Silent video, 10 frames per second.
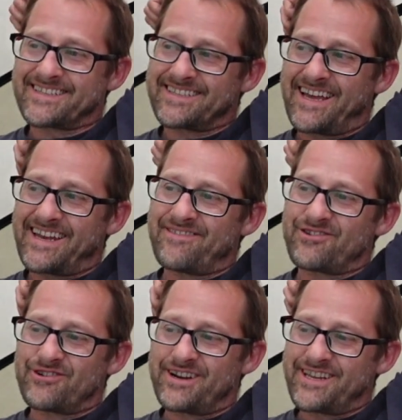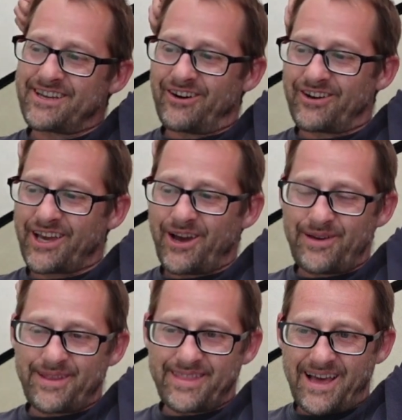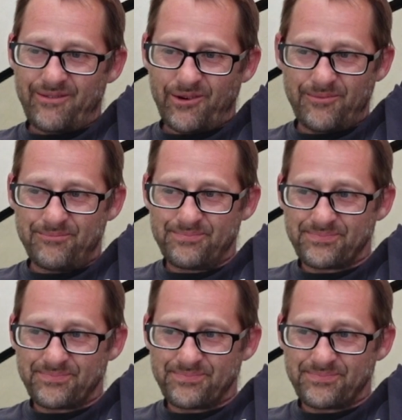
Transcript: that never really got going, that one.